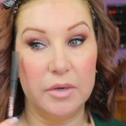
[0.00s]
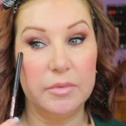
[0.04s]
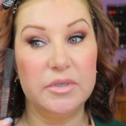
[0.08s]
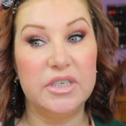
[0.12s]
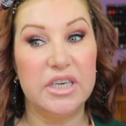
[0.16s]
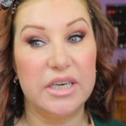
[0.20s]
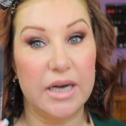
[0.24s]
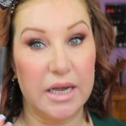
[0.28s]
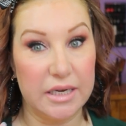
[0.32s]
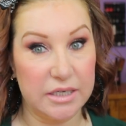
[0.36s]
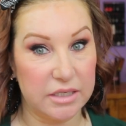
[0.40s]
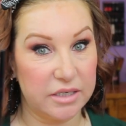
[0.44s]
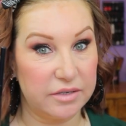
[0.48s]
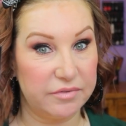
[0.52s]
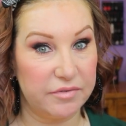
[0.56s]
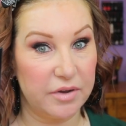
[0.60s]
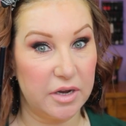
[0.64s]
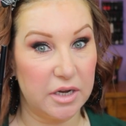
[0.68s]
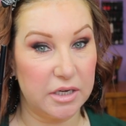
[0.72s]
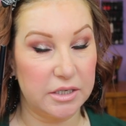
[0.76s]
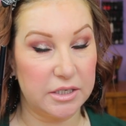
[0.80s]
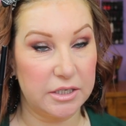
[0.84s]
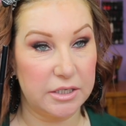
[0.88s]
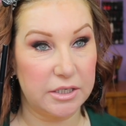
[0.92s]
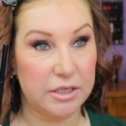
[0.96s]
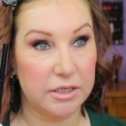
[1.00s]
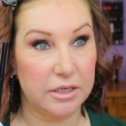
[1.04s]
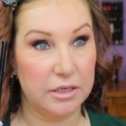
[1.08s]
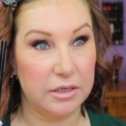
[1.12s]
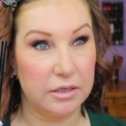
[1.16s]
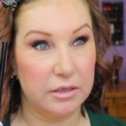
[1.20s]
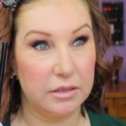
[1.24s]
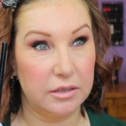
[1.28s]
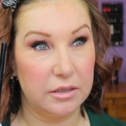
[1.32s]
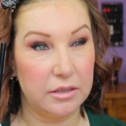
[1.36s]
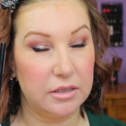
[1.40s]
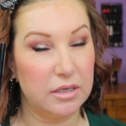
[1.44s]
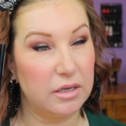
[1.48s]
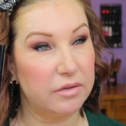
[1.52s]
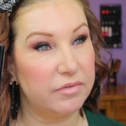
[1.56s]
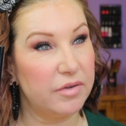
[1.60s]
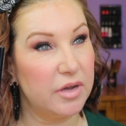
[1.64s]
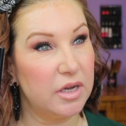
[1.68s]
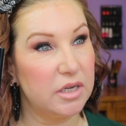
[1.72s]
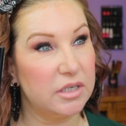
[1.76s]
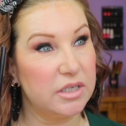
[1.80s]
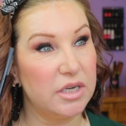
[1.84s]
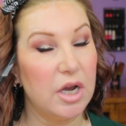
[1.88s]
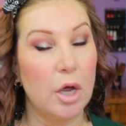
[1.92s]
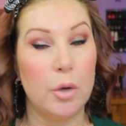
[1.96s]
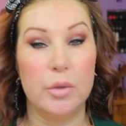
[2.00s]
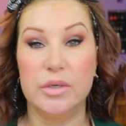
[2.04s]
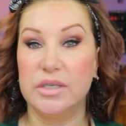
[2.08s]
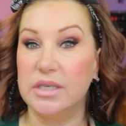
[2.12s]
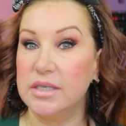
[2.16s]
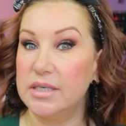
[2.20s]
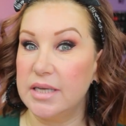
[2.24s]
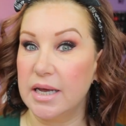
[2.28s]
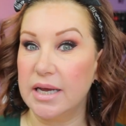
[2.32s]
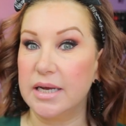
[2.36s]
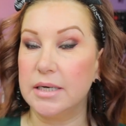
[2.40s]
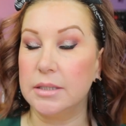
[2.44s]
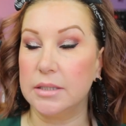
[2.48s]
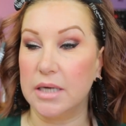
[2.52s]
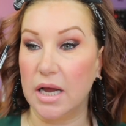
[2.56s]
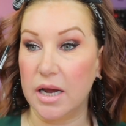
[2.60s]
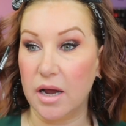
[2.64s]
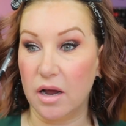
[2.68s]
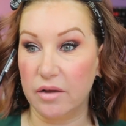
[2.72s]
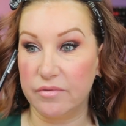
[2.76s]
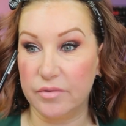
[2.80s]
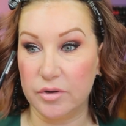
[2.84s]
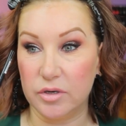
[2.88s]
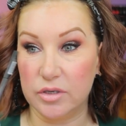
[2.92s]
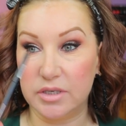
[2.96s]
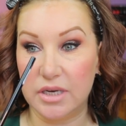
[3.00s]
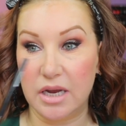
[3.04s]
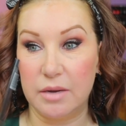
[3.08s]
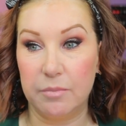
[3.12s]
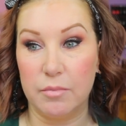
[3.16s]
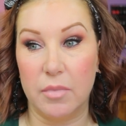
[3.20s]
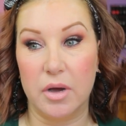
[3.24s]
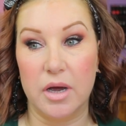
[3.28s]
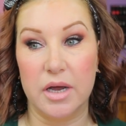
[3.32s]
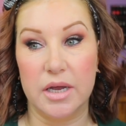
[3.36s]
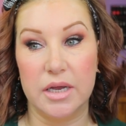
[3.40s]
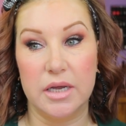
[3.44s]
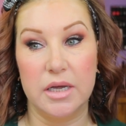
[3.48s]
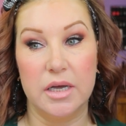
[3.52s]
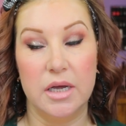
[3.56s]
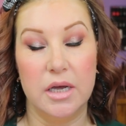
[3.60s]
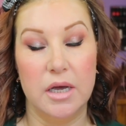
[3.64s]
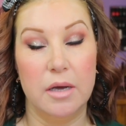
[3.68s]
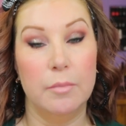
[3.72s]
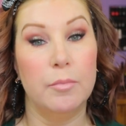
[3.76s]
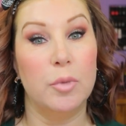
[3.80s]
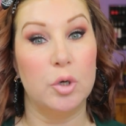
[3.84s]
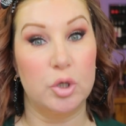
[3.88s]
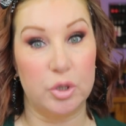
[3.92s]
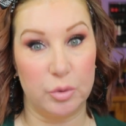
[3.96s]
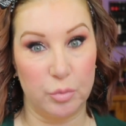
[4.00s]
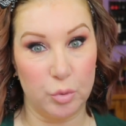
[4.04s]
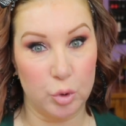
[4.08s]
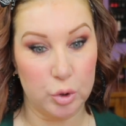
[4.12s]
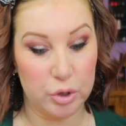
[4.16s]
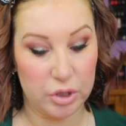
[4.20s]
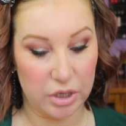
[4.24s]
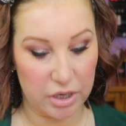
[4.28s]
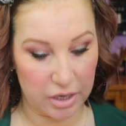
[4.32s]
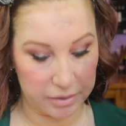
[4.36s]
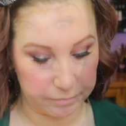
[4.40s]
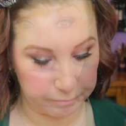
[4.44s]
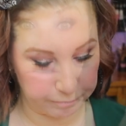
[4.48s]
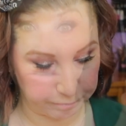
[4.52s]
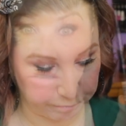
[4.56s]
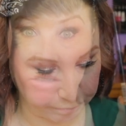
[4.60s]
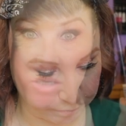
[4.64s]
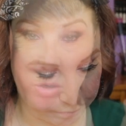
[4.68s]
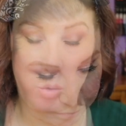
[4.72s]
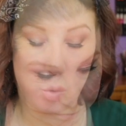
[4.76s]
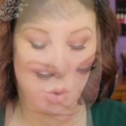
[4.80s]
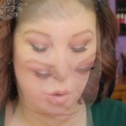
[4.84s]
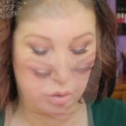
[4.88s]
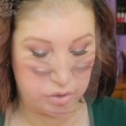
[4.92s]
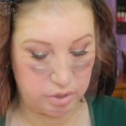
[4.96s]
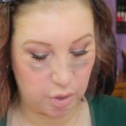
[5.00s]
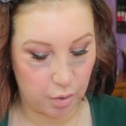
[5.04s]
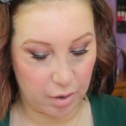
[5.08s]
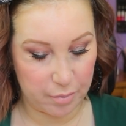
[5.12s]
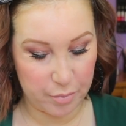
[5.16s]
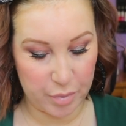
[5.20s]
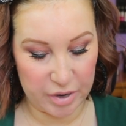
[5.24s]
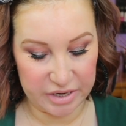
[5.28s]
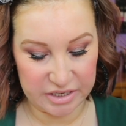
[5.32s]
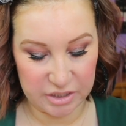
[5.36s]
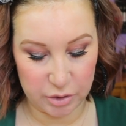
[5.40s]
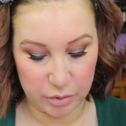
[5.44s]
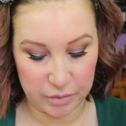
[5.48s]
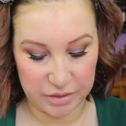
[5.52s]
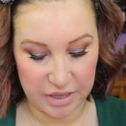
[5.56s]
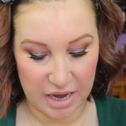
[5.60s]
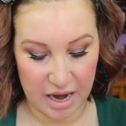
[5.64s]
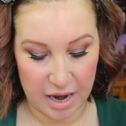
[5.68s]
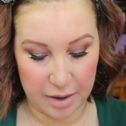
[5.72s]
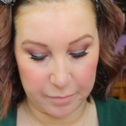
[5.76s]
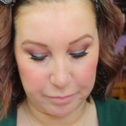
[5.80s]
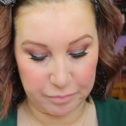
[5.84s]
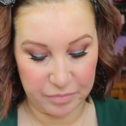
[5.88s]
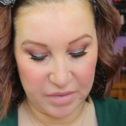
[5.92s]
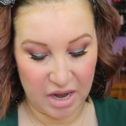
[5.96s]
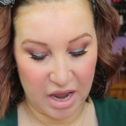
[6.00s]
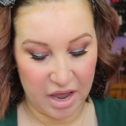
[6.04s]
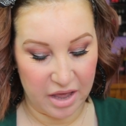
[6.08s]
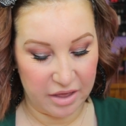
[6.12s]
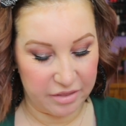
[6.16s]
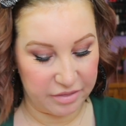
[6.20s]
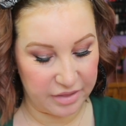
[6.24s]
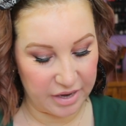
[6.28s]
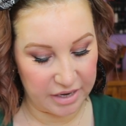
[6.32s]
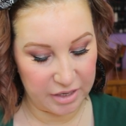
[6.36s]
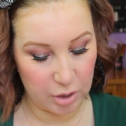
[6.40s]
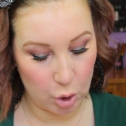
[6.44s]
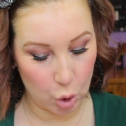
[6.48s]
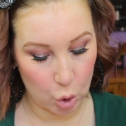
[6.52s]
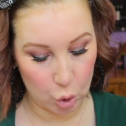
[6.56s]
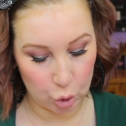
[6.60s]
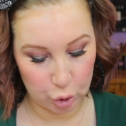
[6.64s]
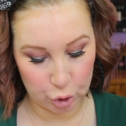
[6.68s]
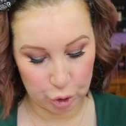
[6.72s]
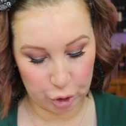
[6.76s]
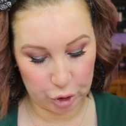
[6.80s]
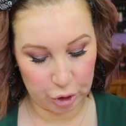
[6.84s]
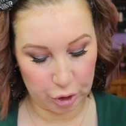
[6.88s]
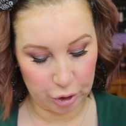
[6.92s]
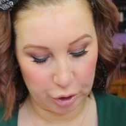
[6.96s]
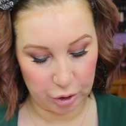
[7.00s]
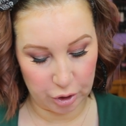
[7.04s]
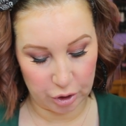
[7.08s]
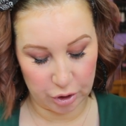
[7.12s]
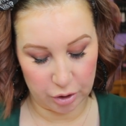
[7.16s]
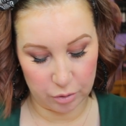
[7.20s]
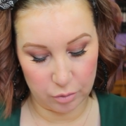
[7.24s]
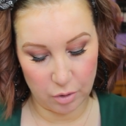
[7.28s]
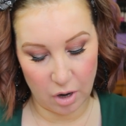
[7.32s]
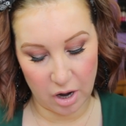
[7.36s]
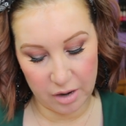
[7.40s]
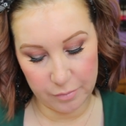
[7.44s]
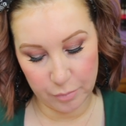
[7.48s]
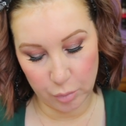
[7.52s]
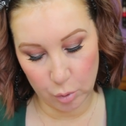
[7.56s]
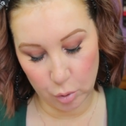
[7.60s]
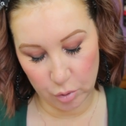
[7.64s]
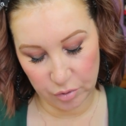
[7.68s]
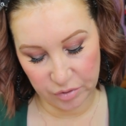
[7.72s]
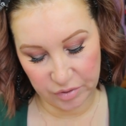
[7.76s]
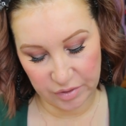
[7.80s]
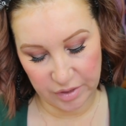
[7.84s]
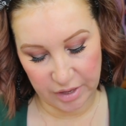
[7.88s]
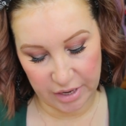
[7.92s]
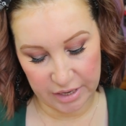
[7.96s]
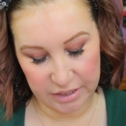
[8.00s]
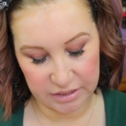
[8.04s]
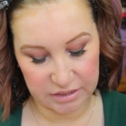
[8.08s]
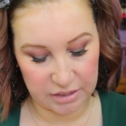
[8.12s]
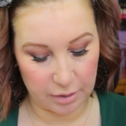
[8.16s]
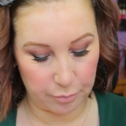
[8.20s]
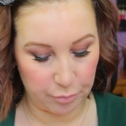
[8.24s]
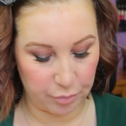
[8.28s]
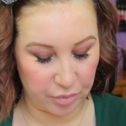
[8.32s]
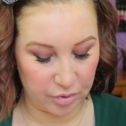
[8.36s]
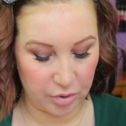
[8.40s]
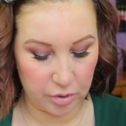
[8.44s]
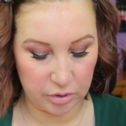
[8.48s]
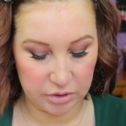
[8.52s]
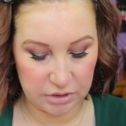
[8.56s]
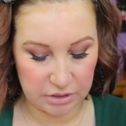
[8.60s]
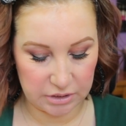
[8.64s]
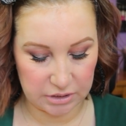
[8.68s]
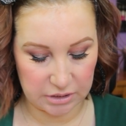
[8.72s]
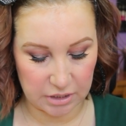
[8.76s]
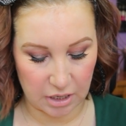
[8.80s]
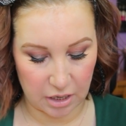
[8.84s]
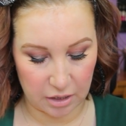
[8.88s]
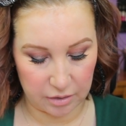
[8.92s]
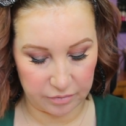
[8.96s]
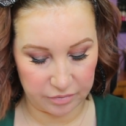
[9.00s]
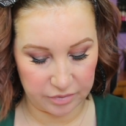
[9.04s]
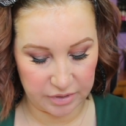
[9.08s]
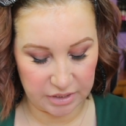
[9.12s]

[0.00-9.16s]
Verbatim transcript: Today's the first, is it the first? No, it's the second day I've used it in my bottom waterline. So also impressed with that. Then on to, I bought this bronzer.